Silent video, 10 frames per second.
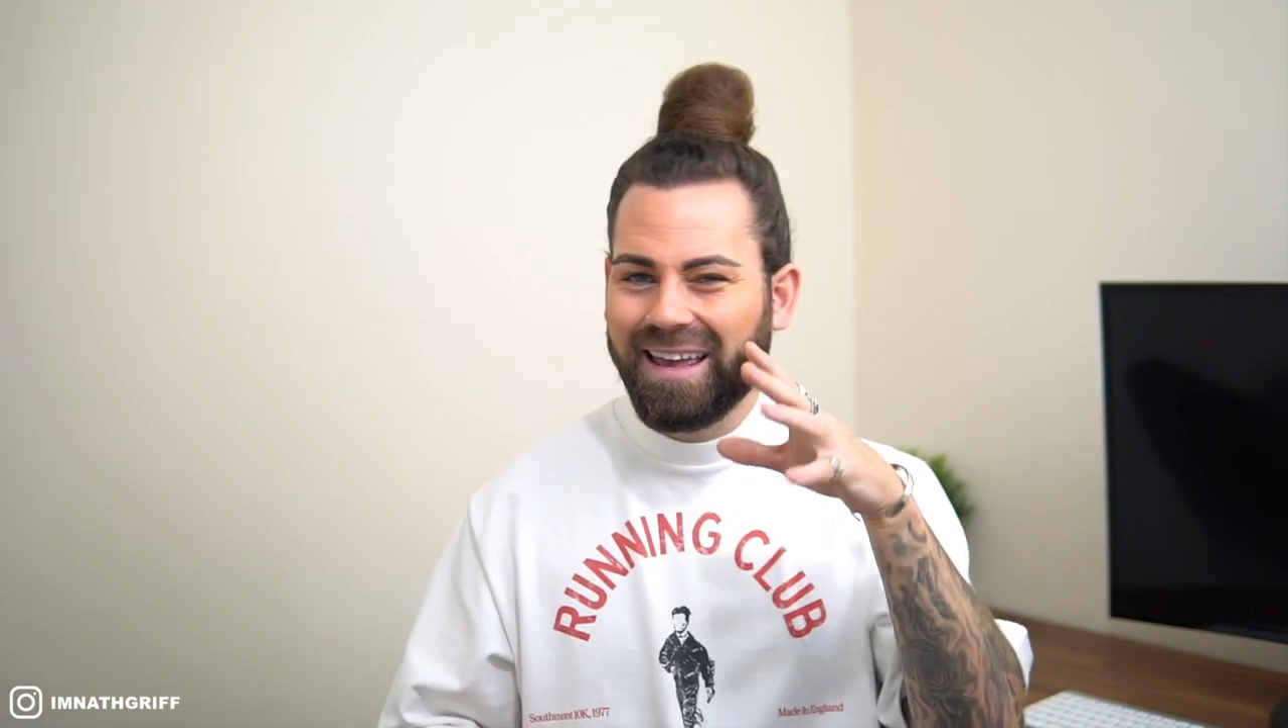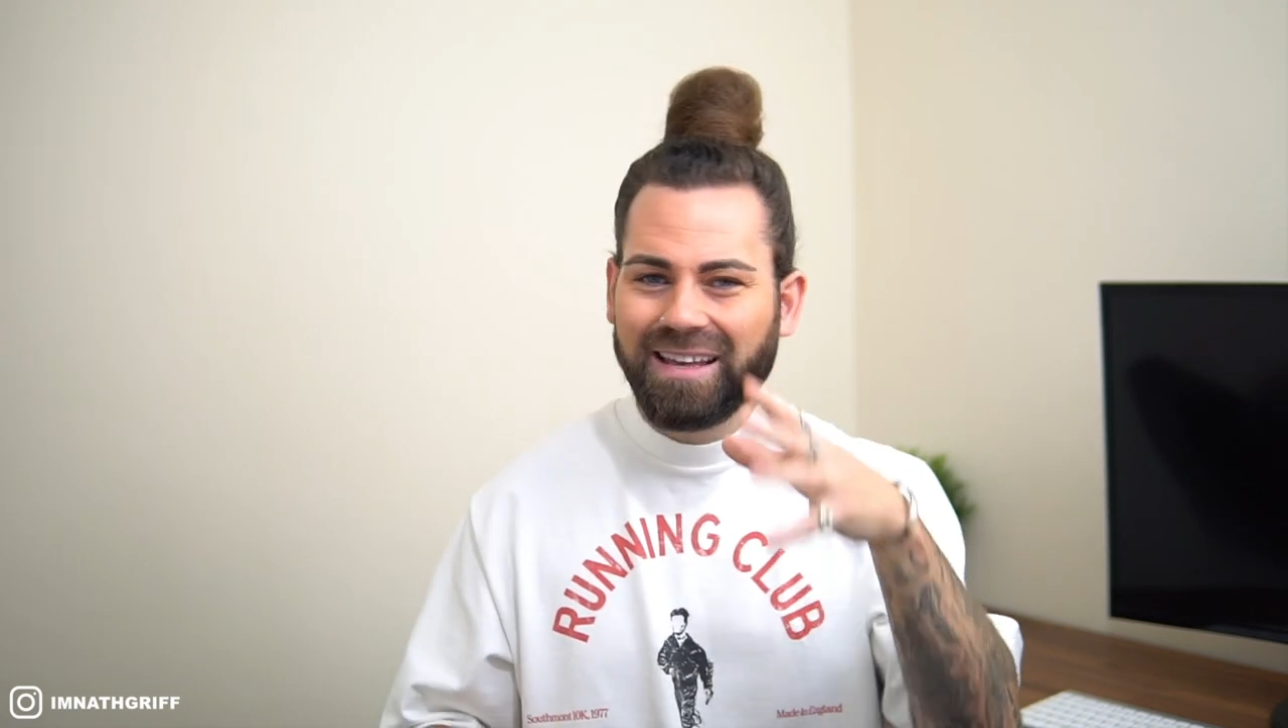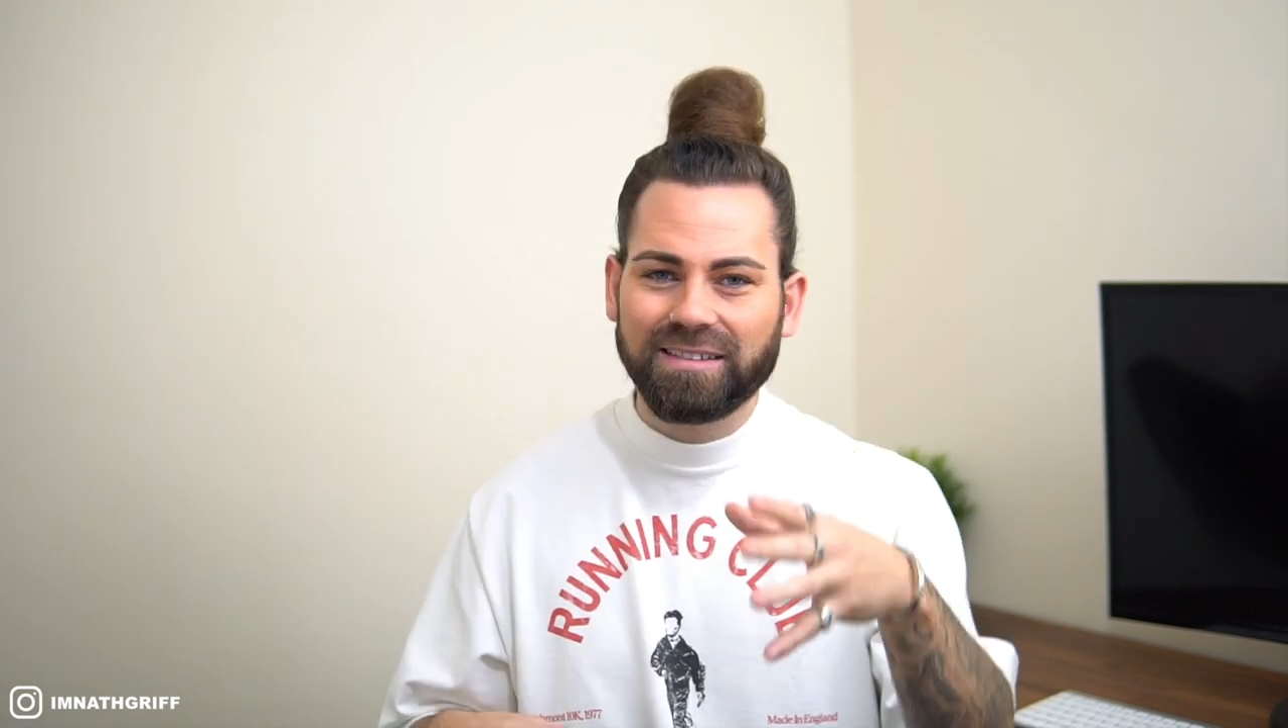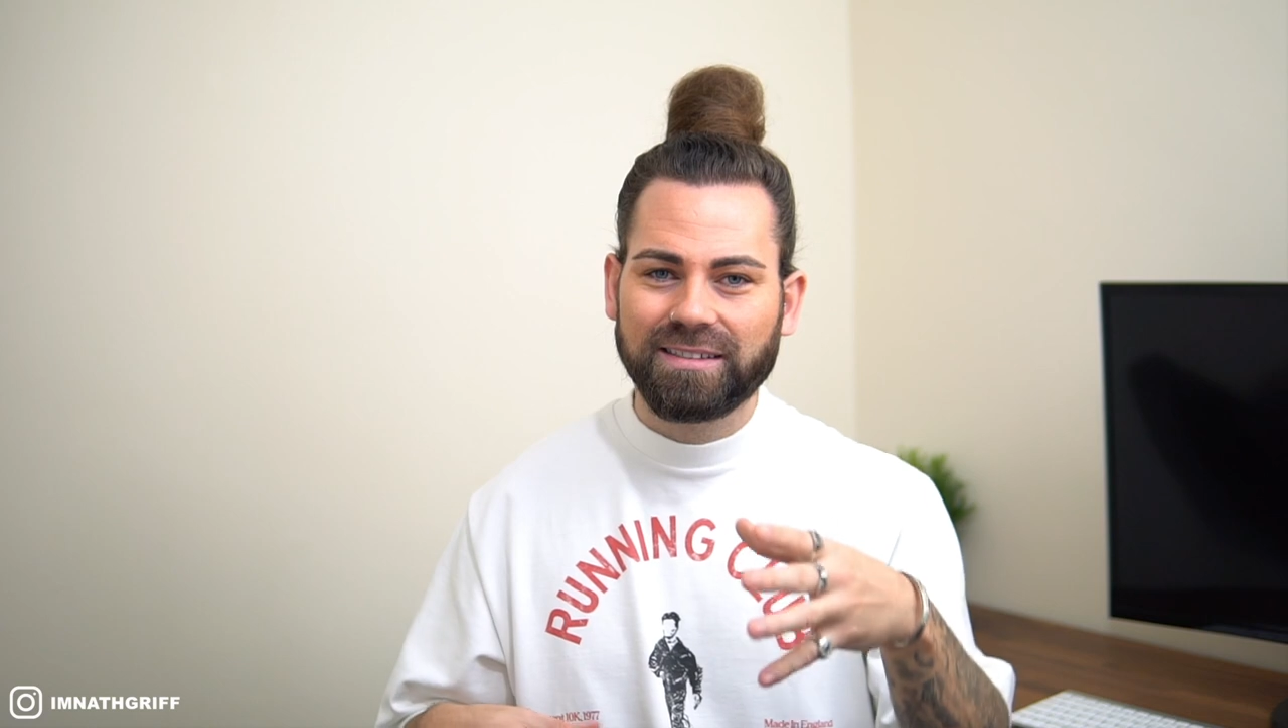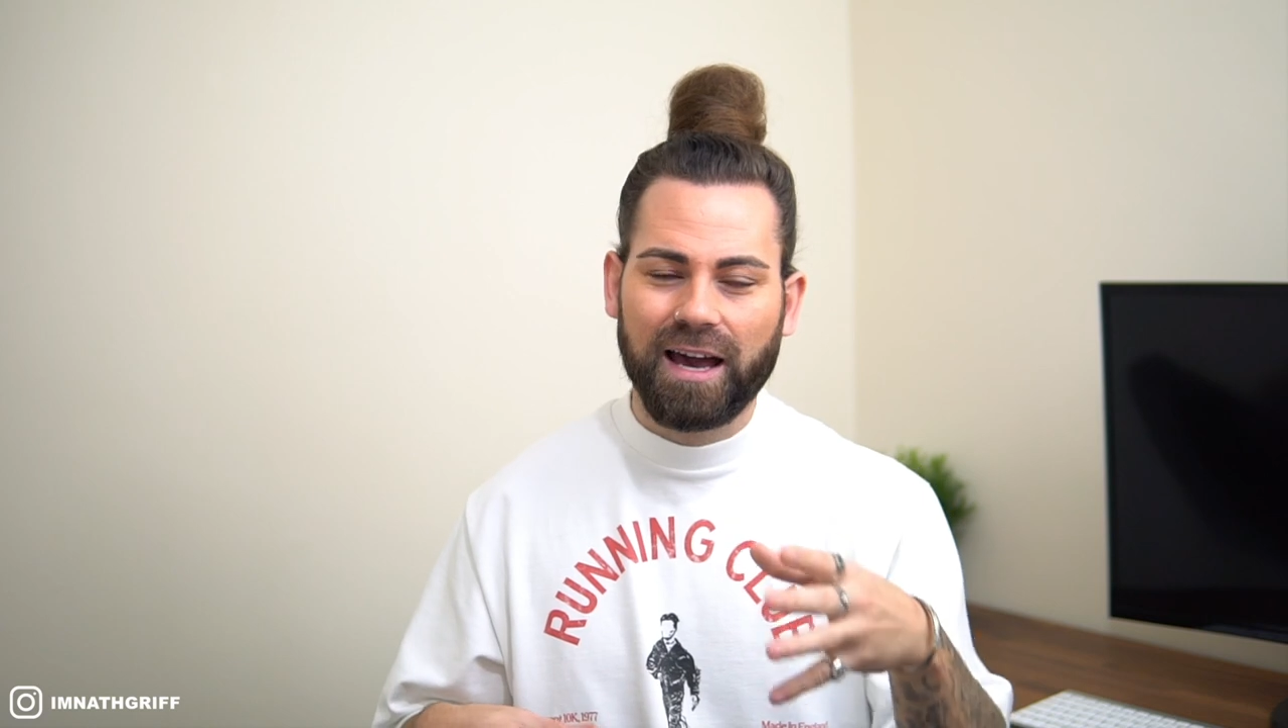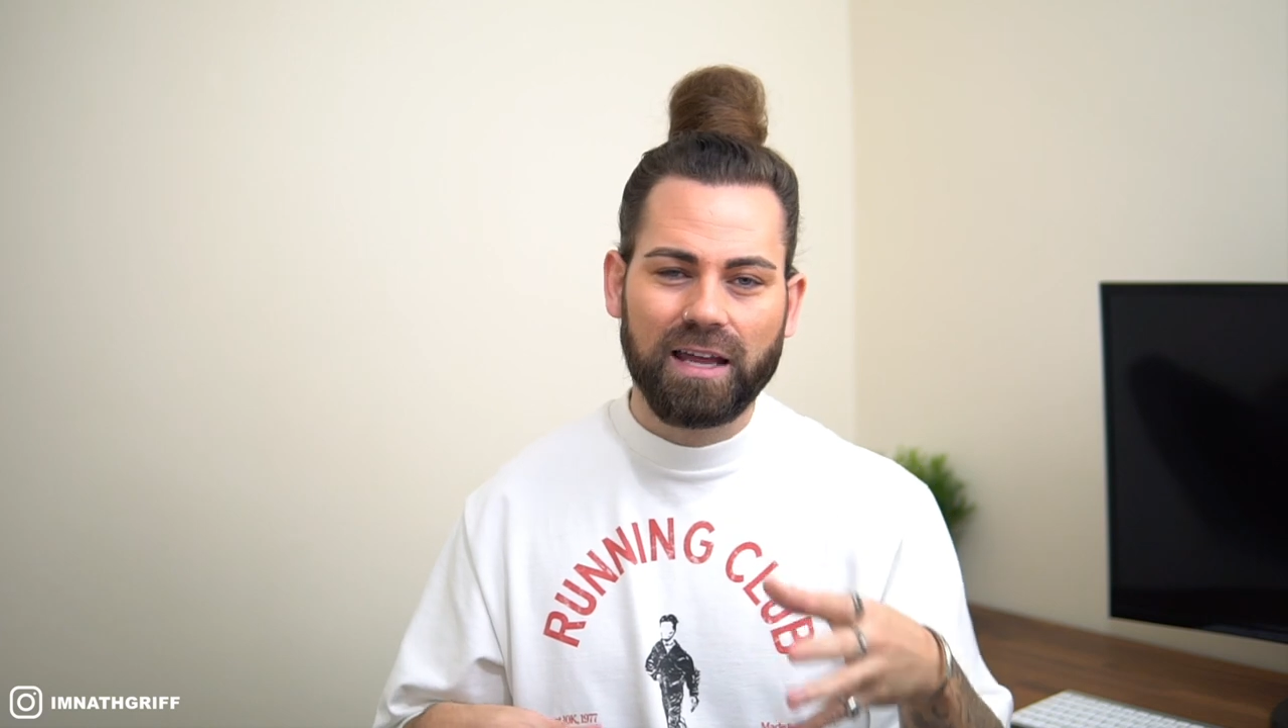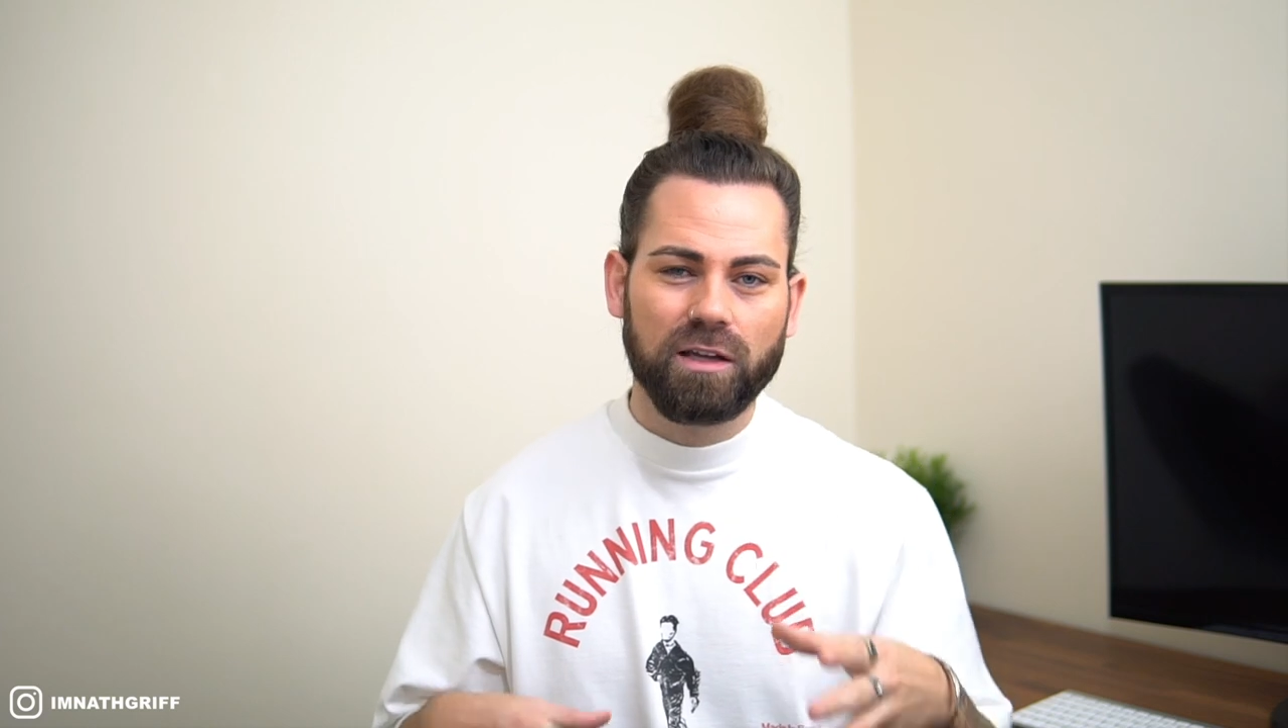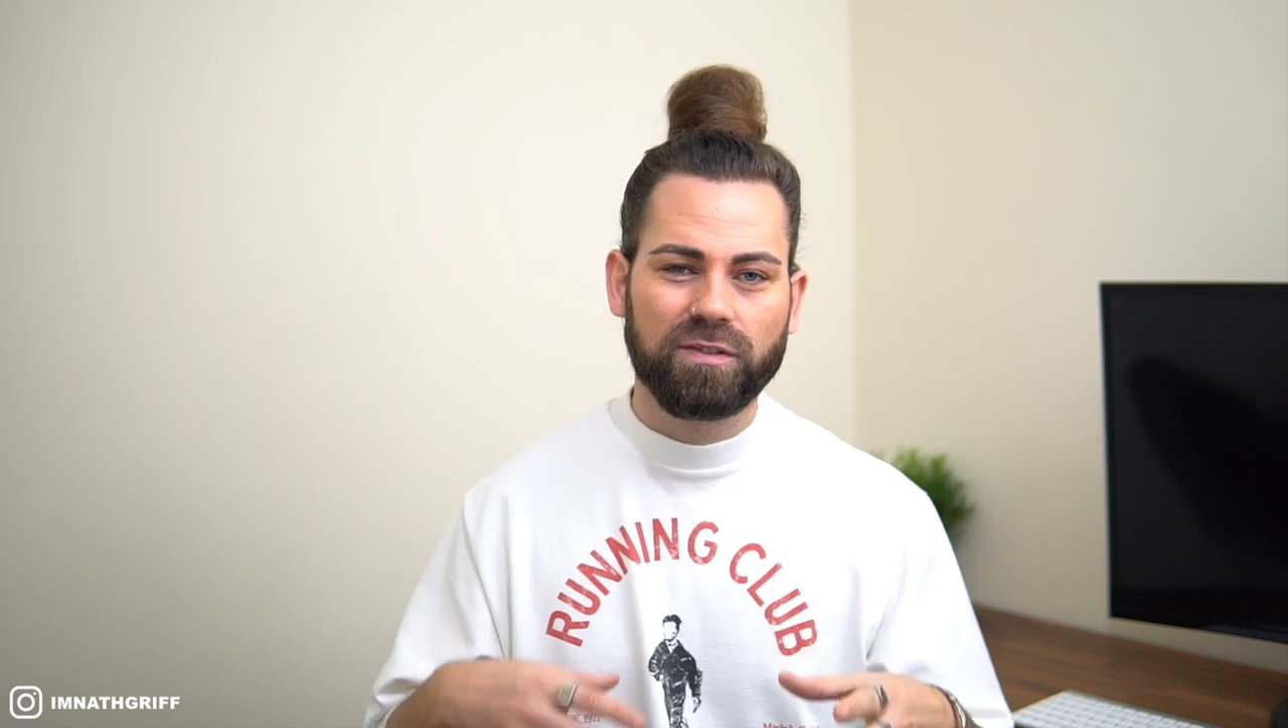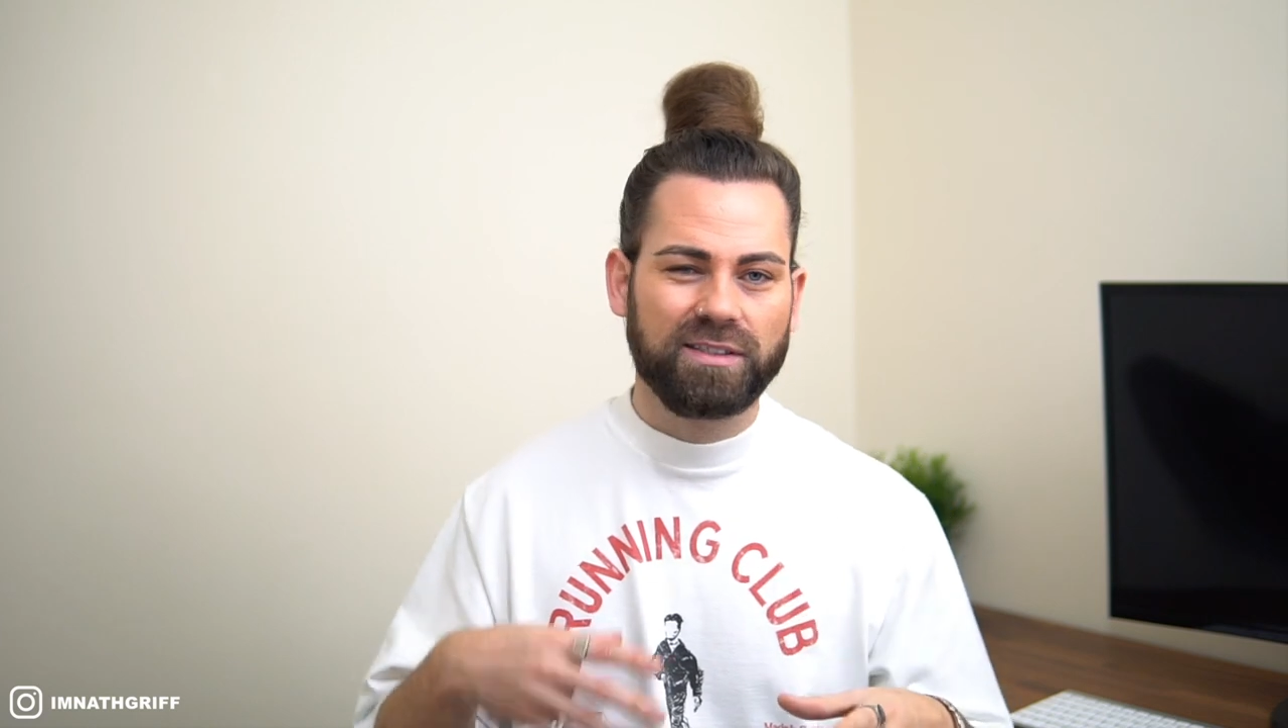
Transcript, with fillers: is kind of